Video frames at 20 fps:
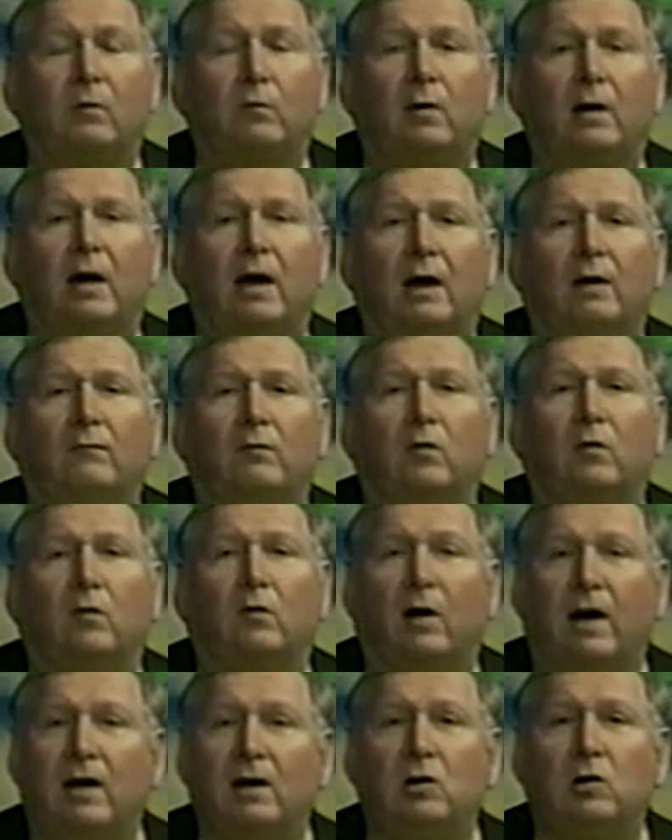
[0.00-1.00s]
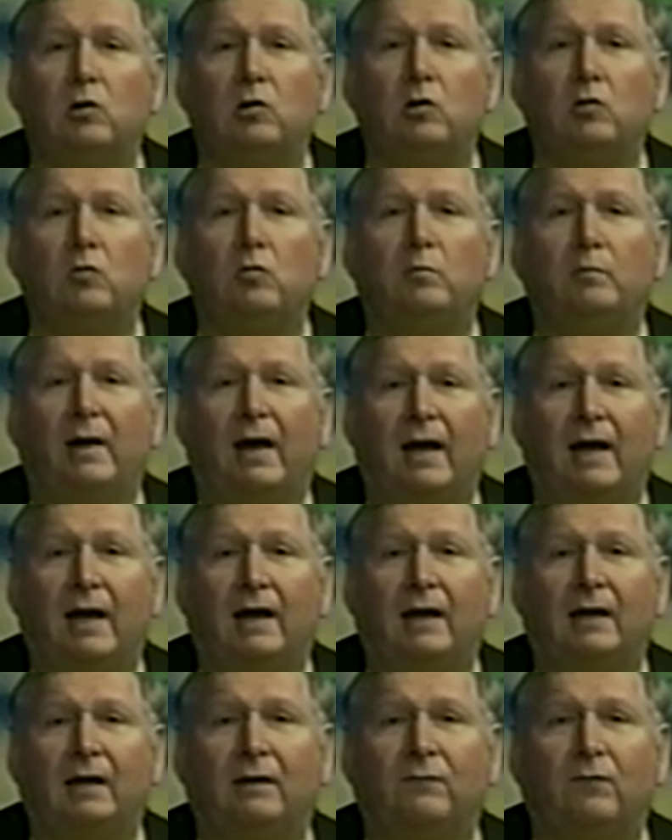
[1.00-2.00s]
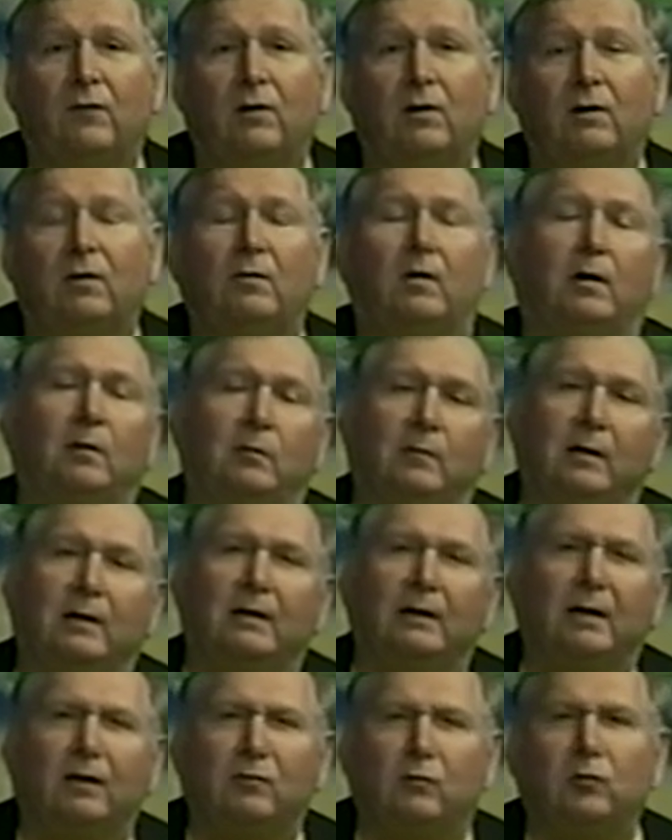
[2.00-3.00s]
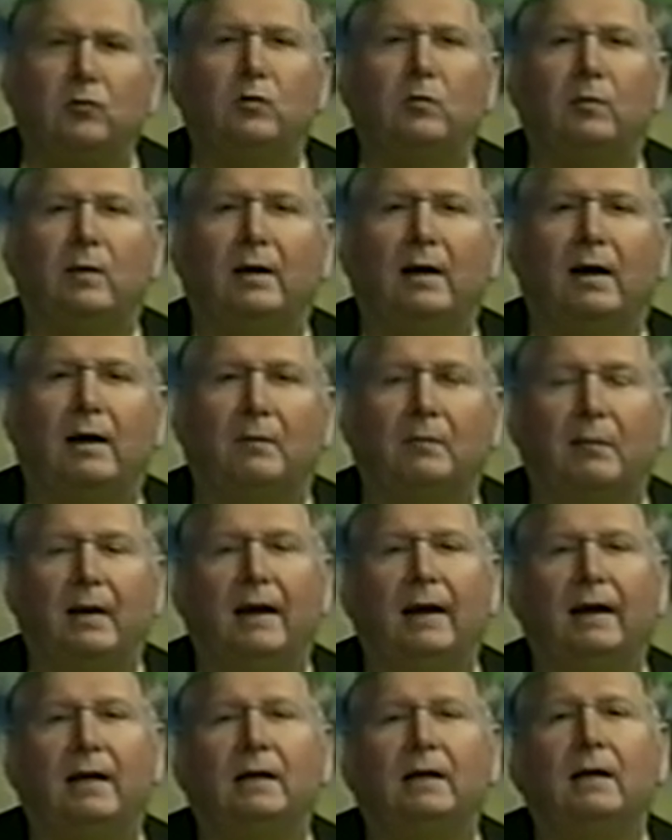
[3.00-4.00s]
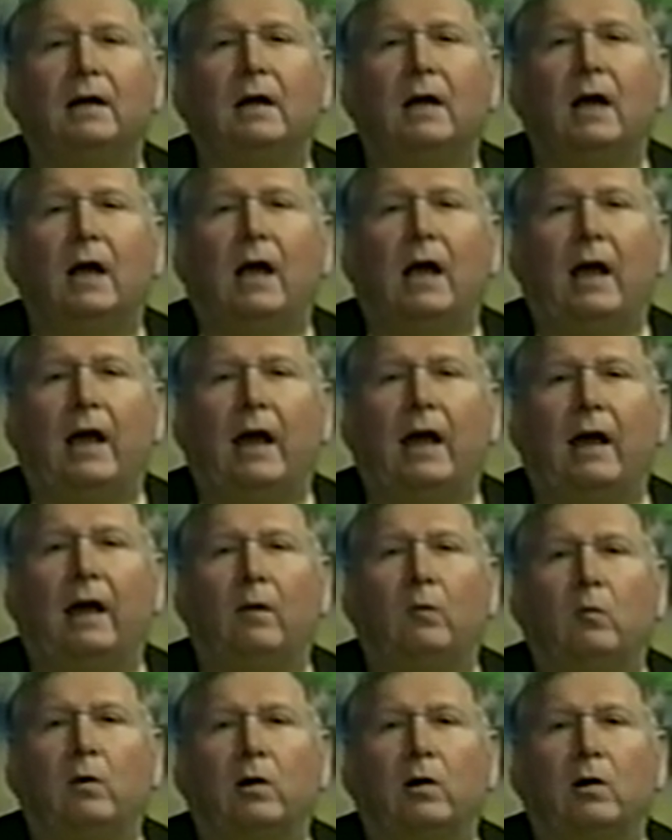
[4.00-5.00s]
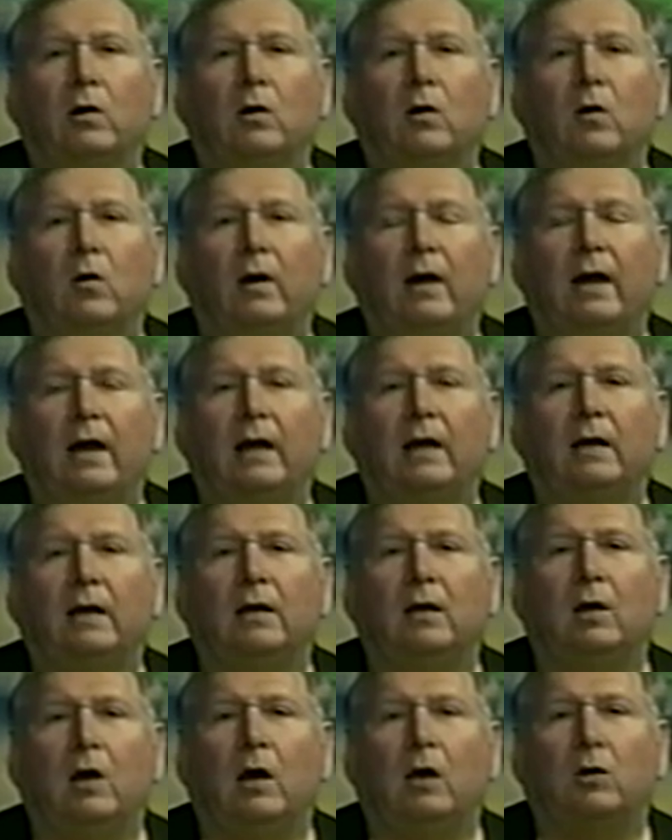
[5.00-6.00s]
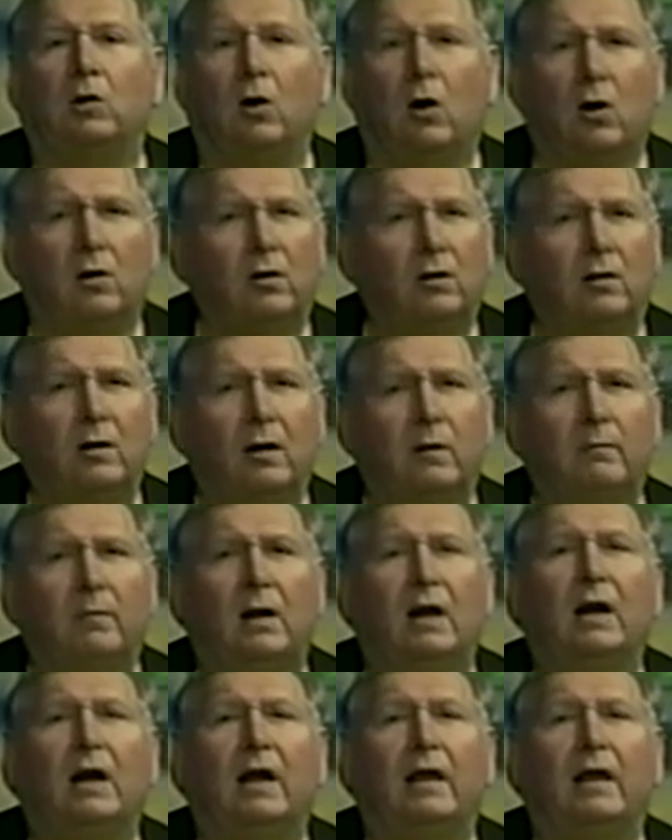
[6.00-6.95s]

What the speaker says: We have a great new band for you, a group, not a band, and we're going to go ahead and talk to them.